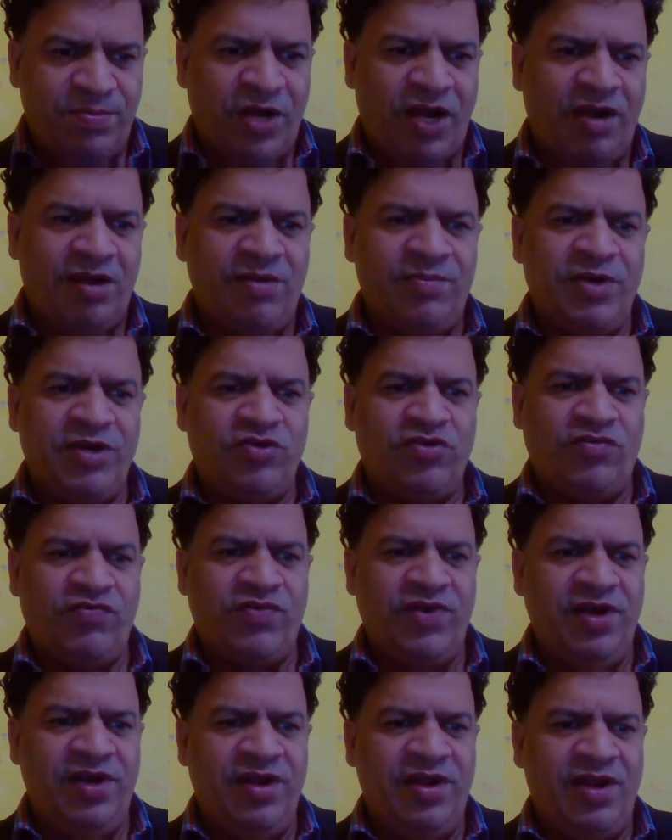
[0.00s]
Parliament
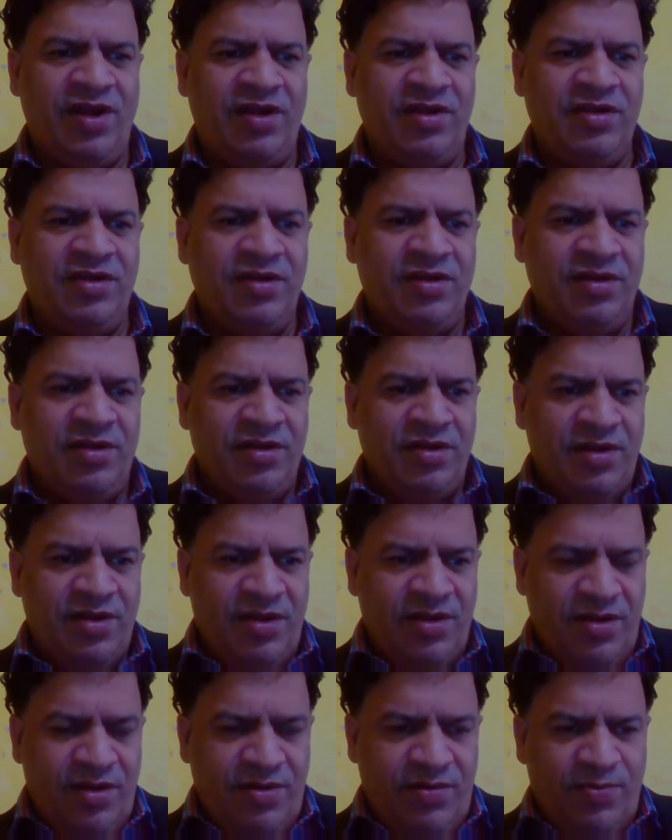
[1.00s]
of India
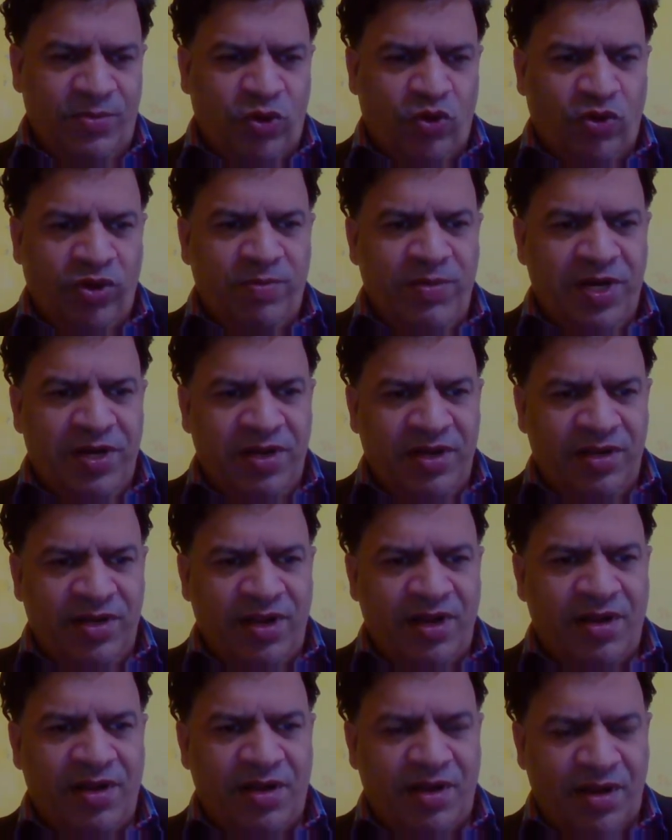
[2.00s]
prohibiting
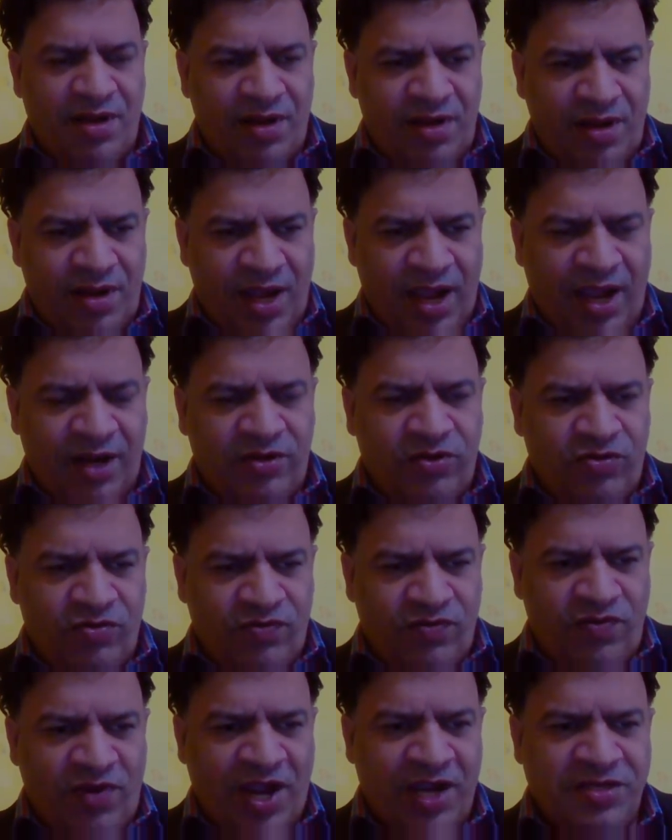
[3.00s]
the act
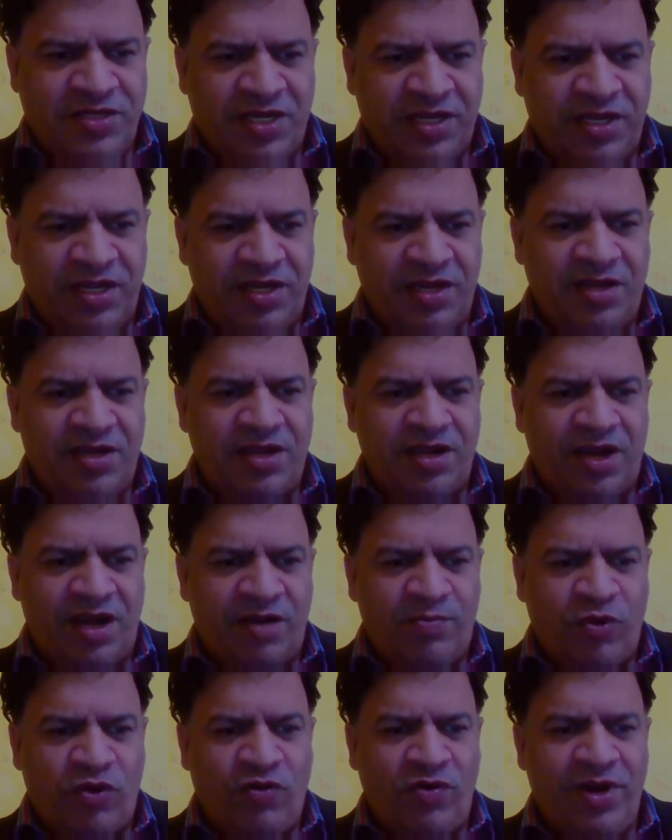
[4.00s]
of hijacking
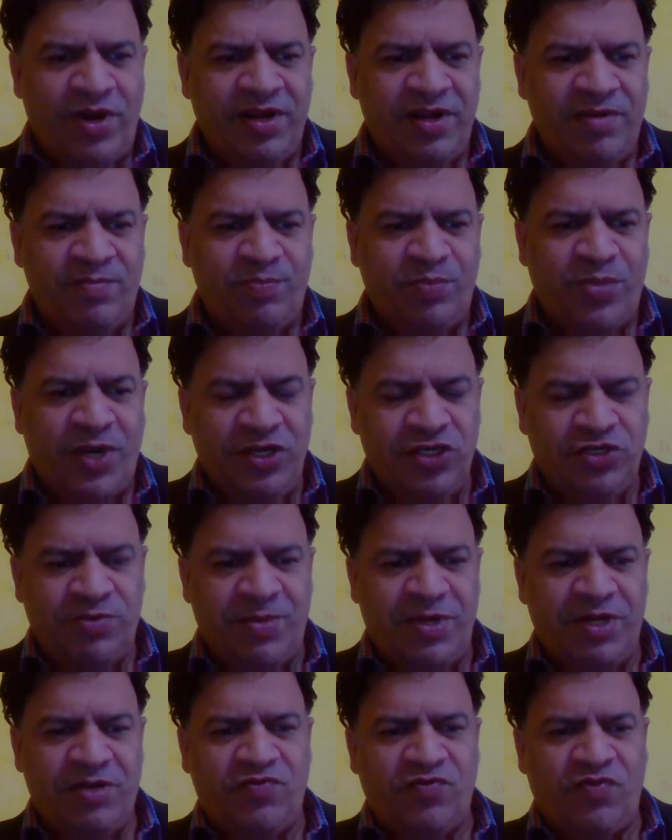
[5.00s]
and providing
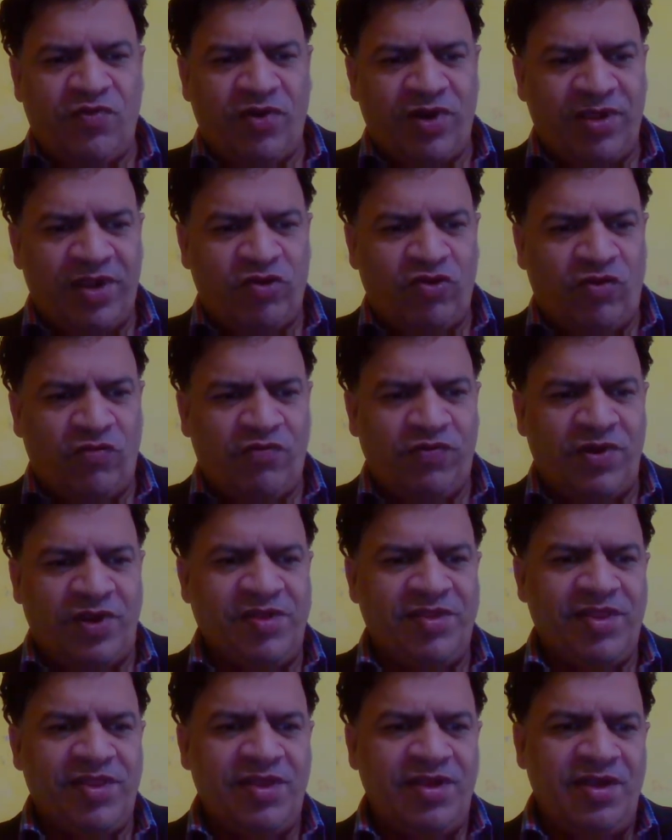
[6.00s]
punishment for that
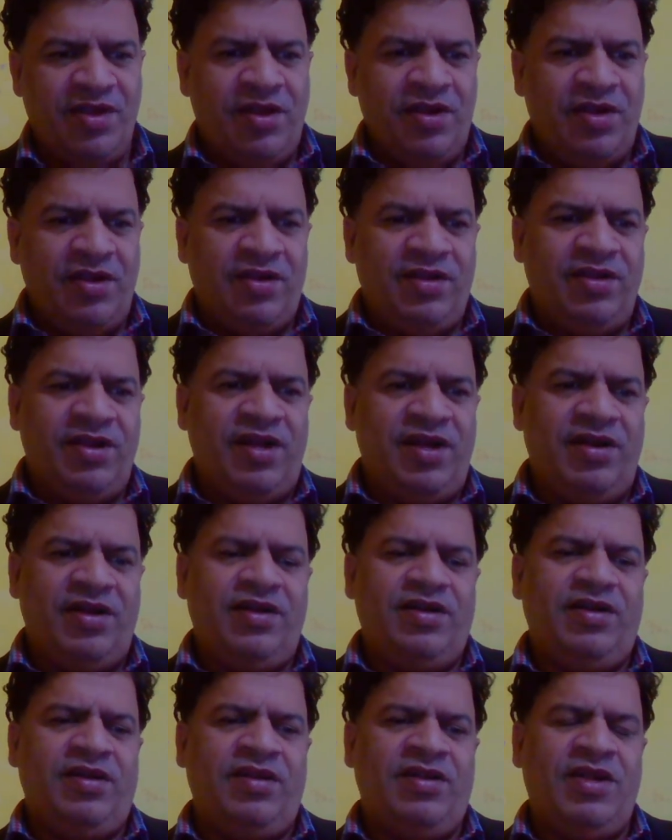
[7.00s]
offense,
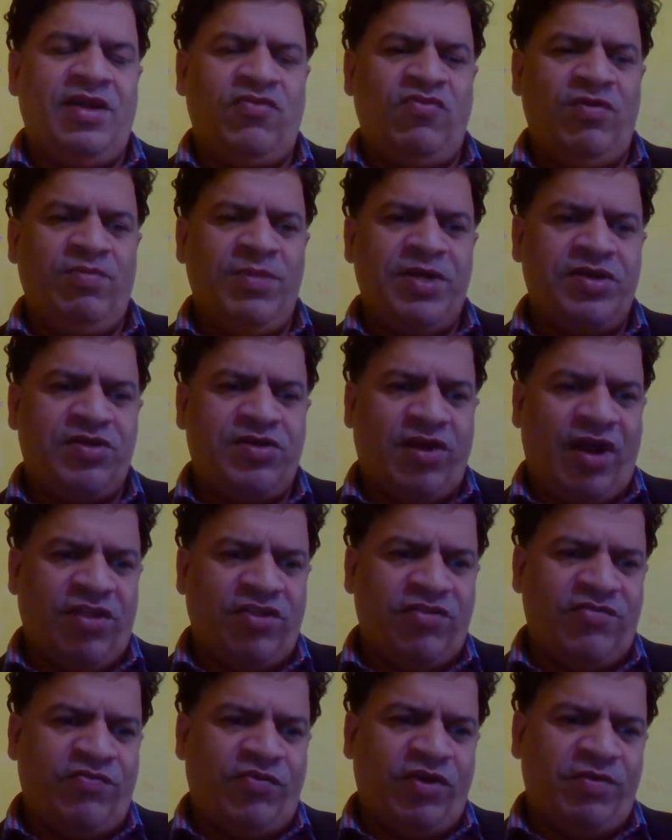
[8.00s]
then there will be
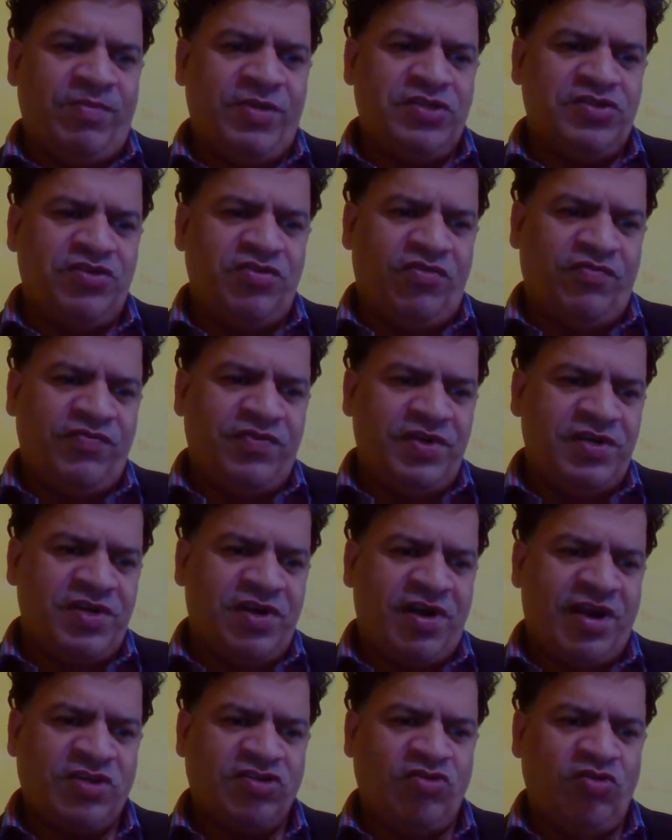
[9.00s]
transformation of
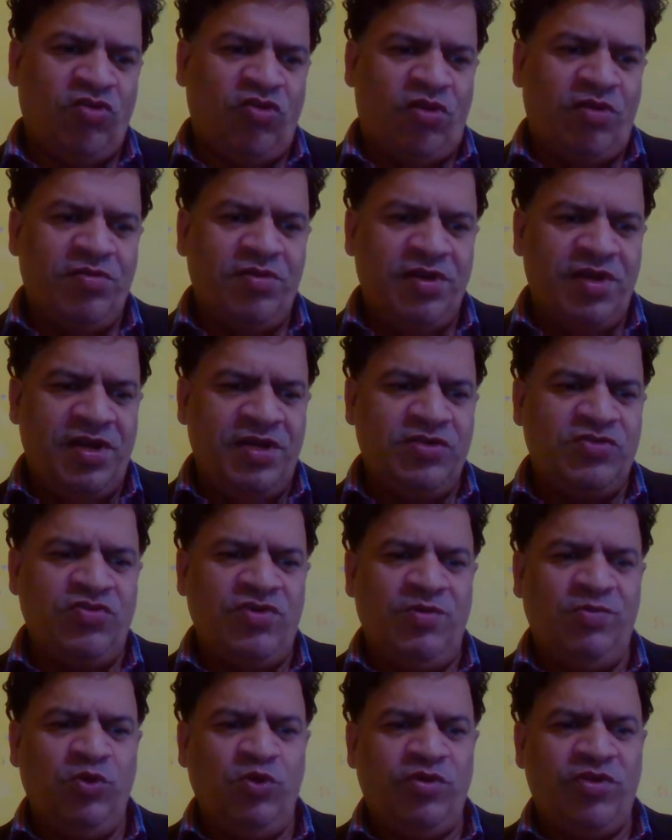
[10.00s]
international law into
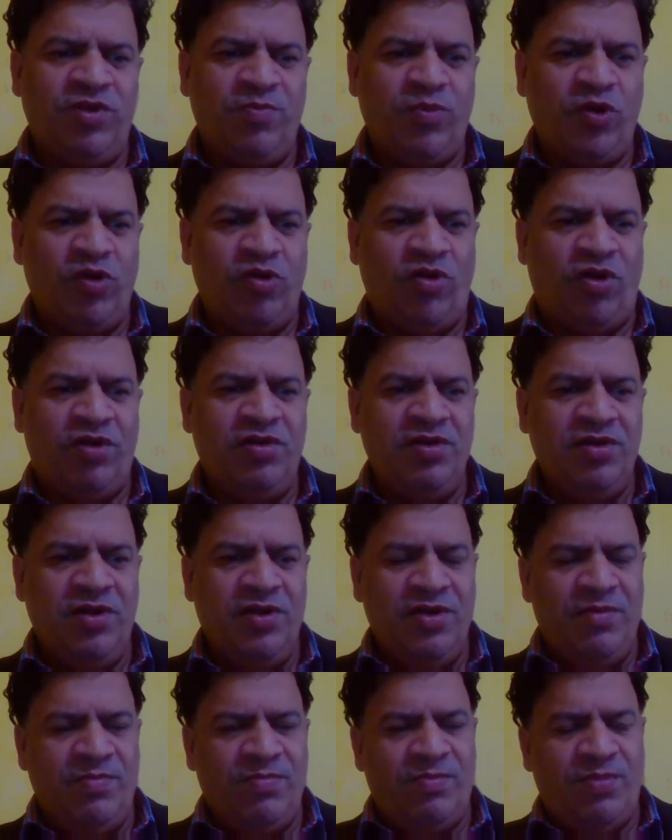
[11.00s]
the municipal law
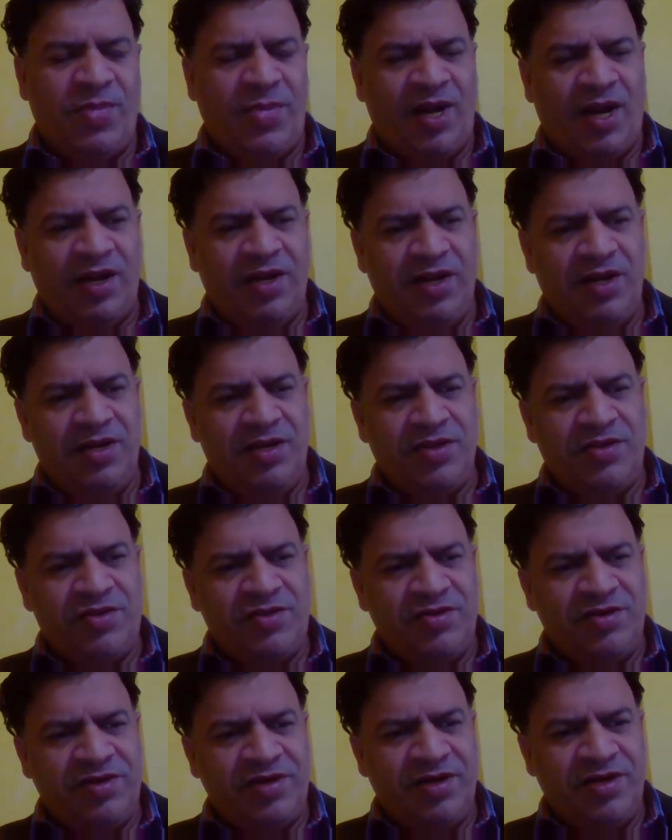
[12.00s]
by
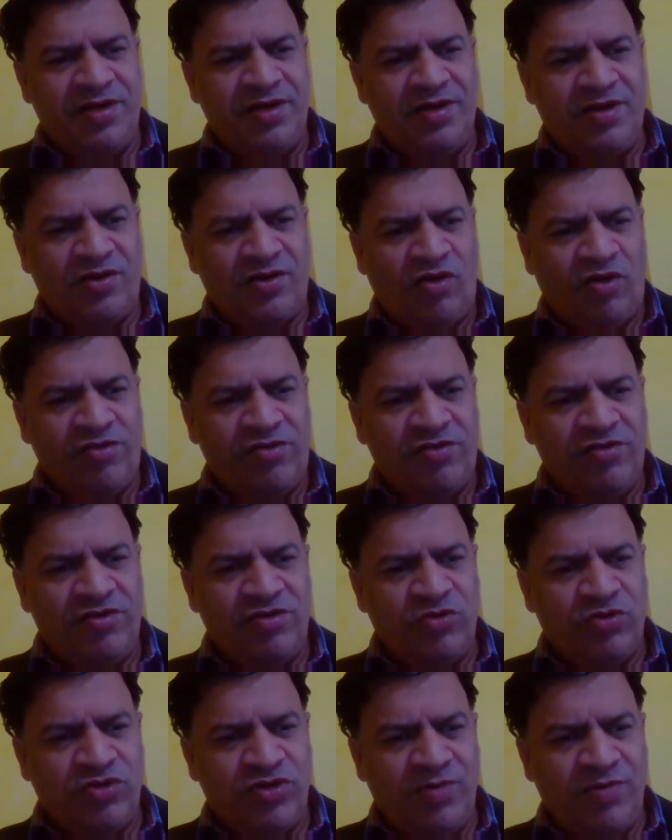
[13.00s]
certain
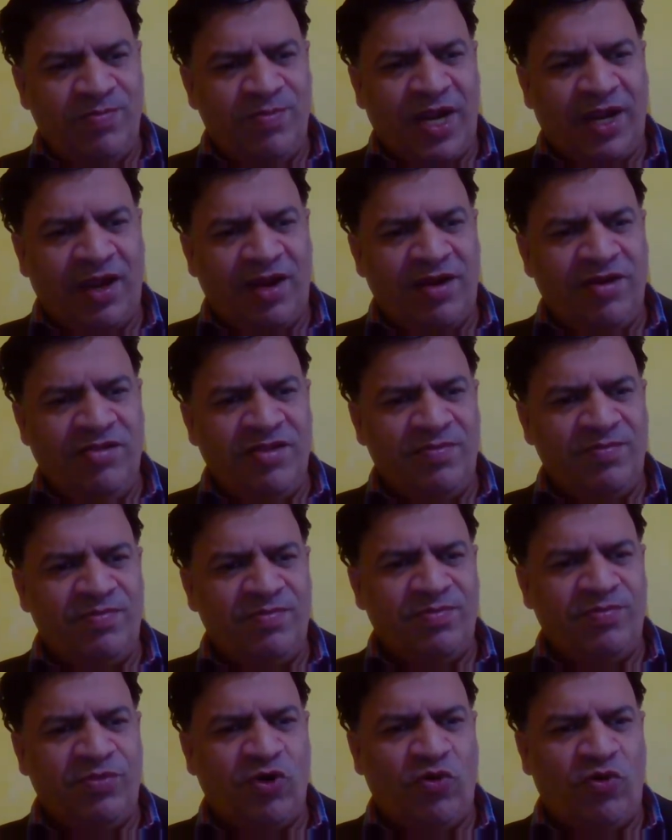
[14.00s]
constitutional mechanism
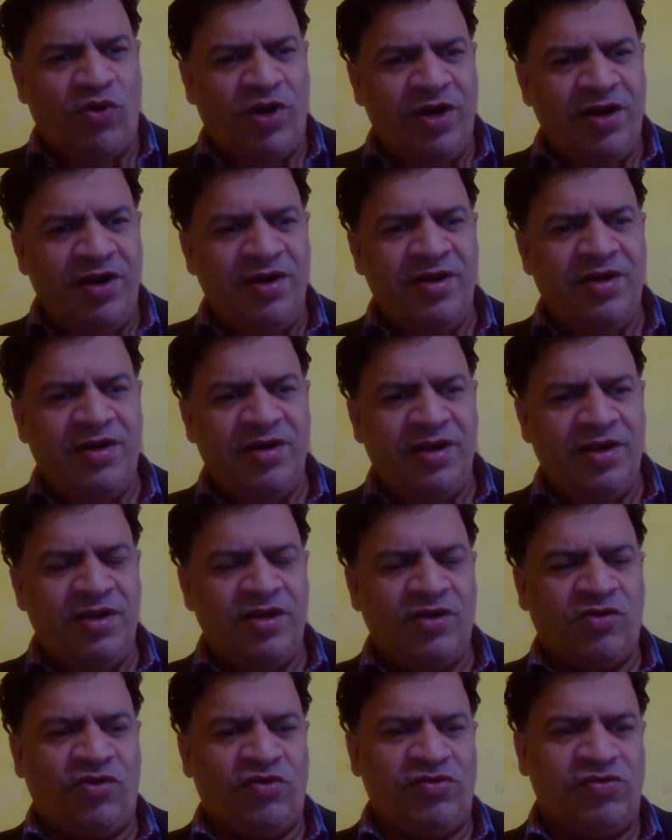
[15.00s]
provided in
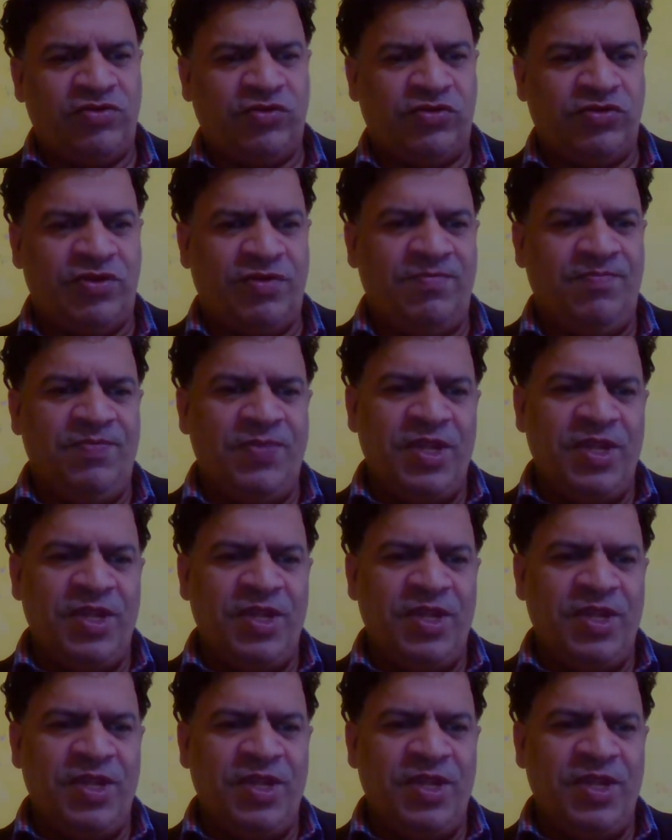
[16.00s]
the constitution.